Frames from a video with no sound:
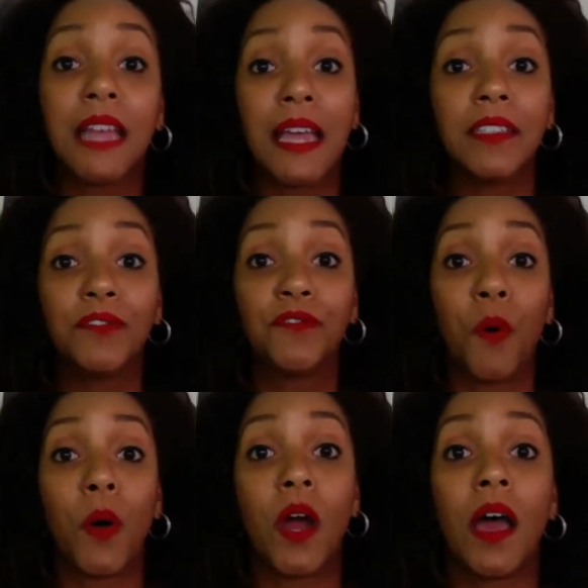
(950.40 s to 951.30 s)
I
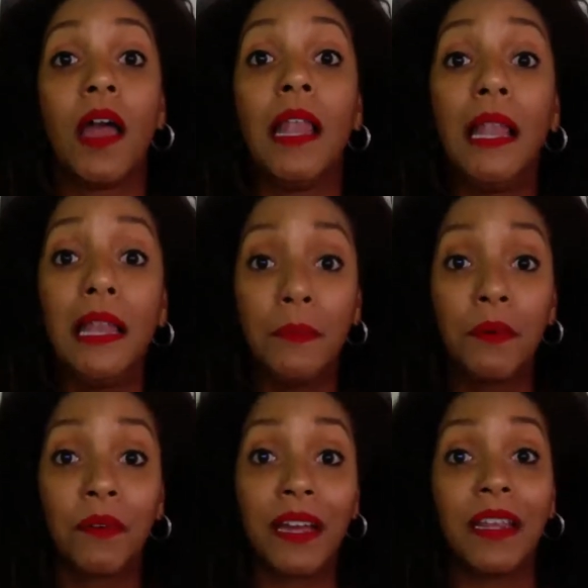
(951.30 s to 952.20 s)
love my acronyms.
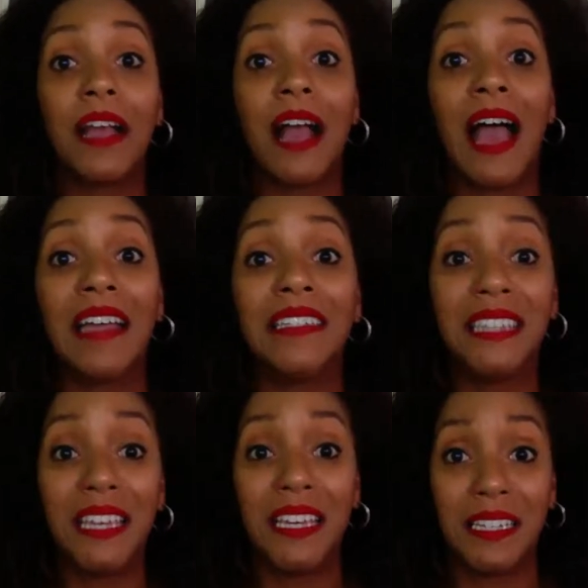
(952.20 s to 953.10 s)

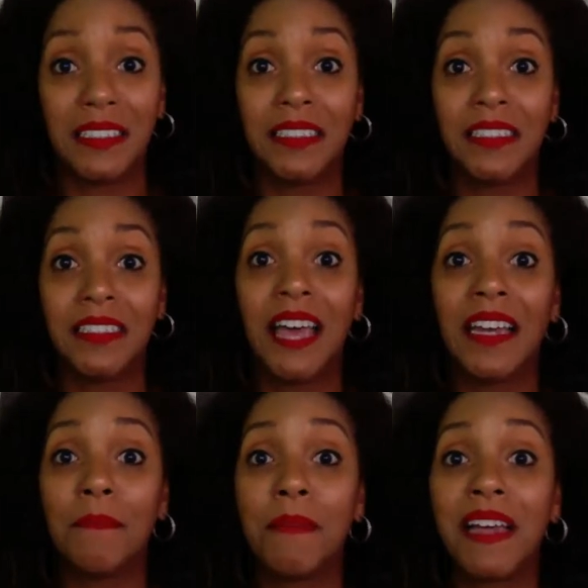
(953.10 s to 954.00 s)
Stands for
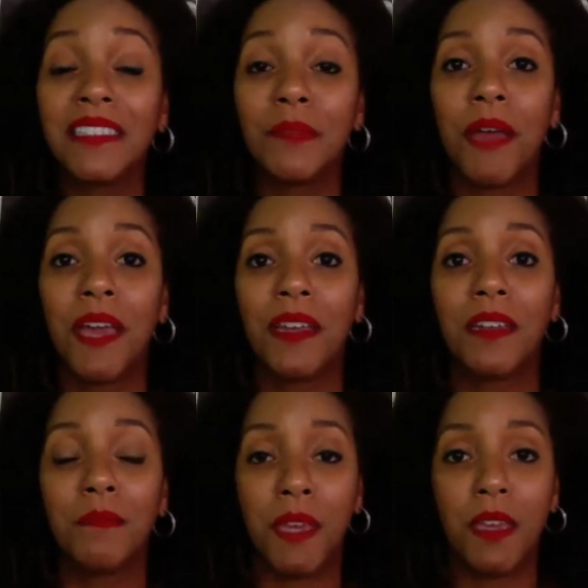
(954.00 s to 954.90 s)
liberating
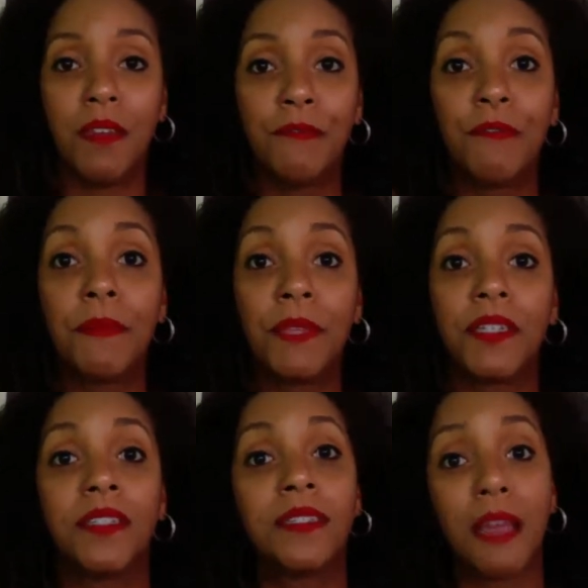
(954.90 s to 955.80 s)
ideas
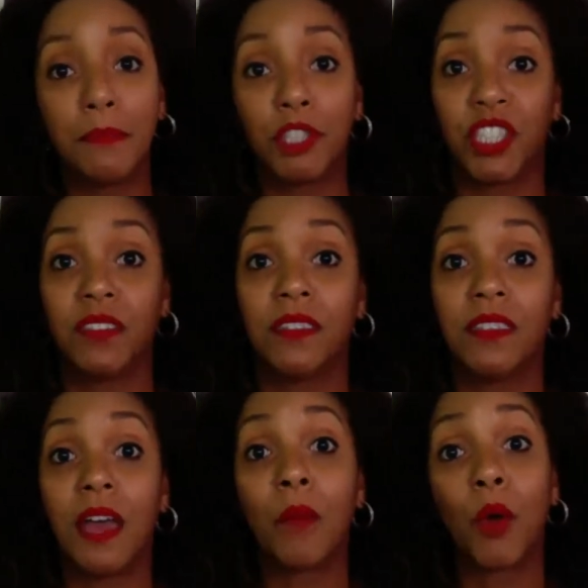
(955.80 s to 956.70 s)
that emancipated
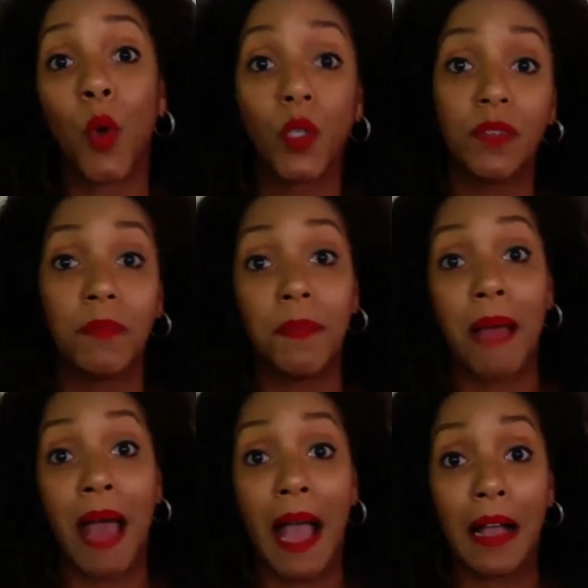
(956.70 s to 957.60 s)
me from the
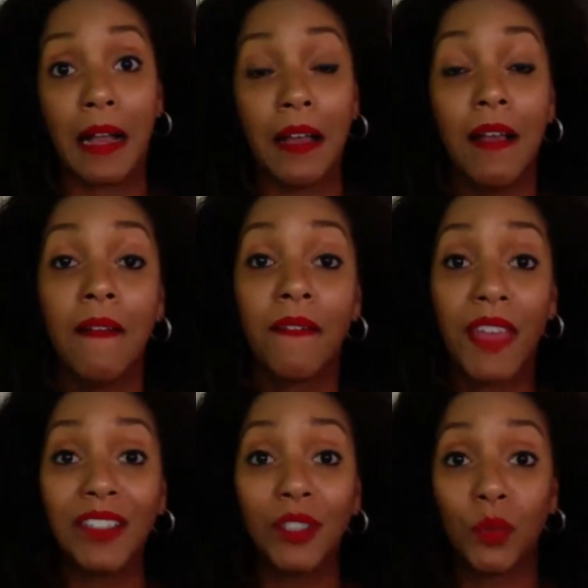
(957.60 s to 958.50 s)
deceptions that were
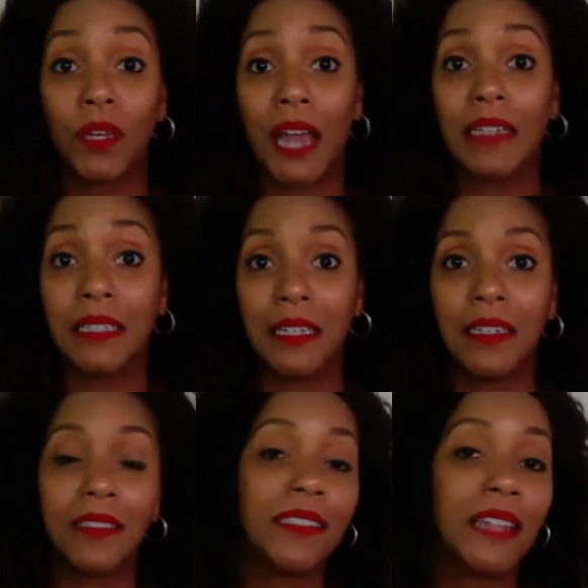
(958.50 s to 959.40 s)
holding me back.
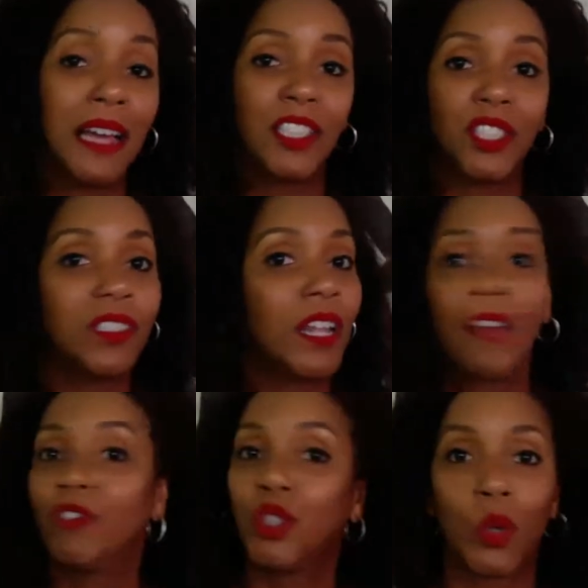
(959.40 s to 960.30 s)
That's what
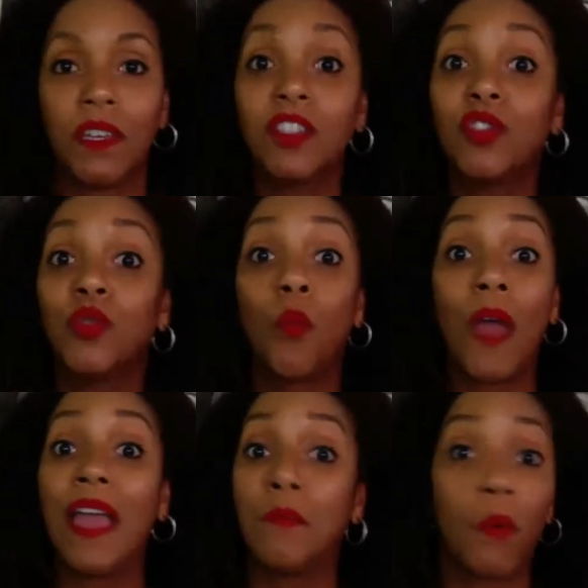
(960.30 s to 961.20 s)
I did. It's not
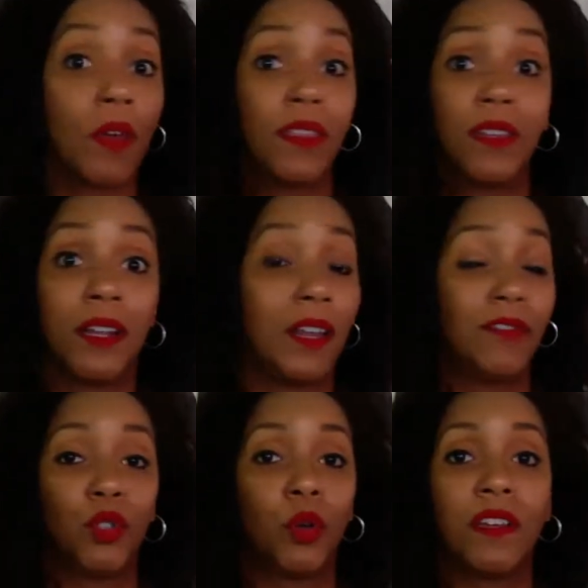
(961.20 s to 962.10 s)
just a love story.
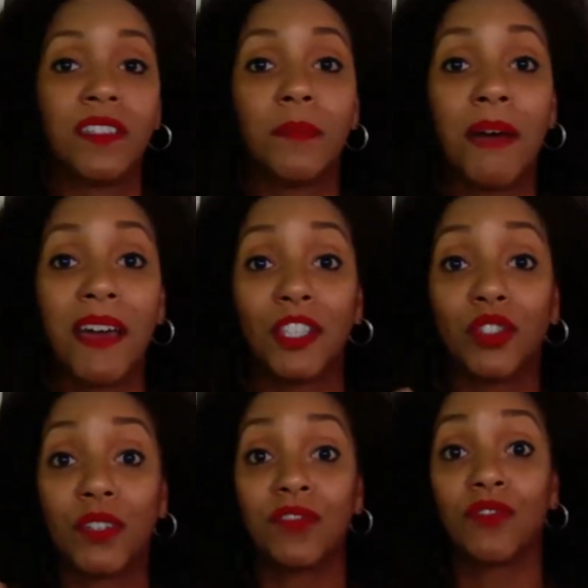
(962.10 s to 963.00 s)
It's way more than a
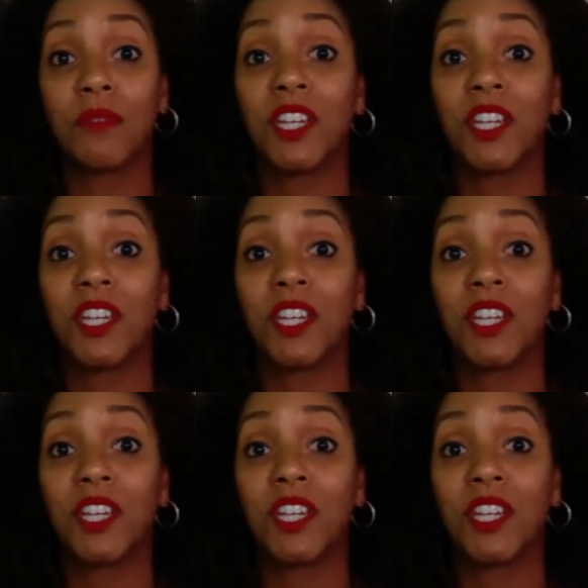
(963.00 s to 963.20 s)
love story.